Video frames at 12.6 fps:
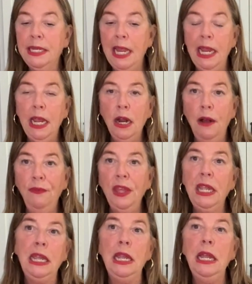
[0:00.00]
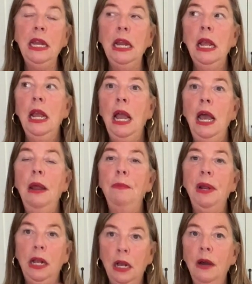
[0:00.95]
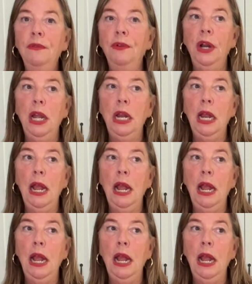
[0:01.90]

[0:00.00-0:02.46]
take it off the heat and I'm gonna cover it.